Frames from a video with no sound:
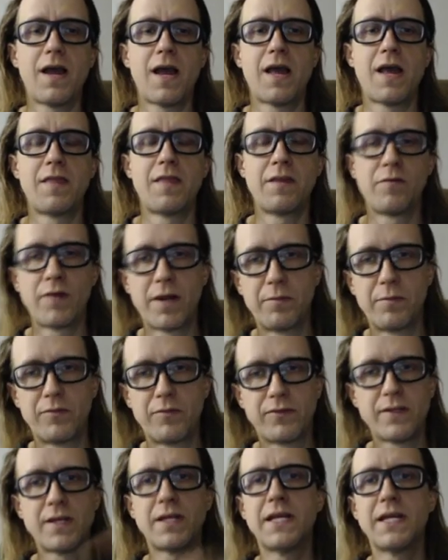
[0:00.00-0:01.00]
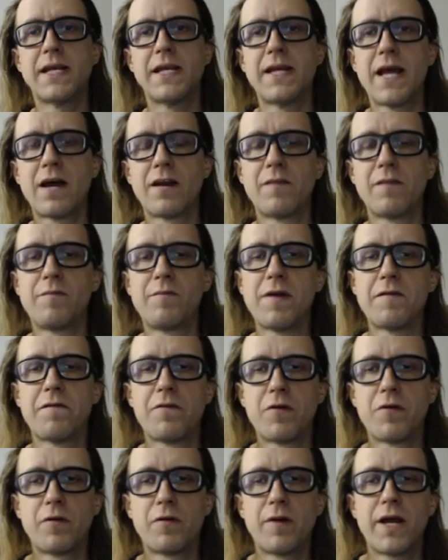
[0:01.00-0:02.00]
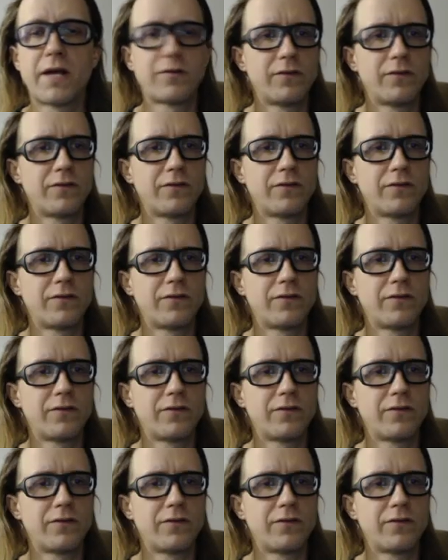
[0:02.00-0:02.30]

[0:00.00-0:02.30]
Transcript: And then when I'm sending it out a bit Forex,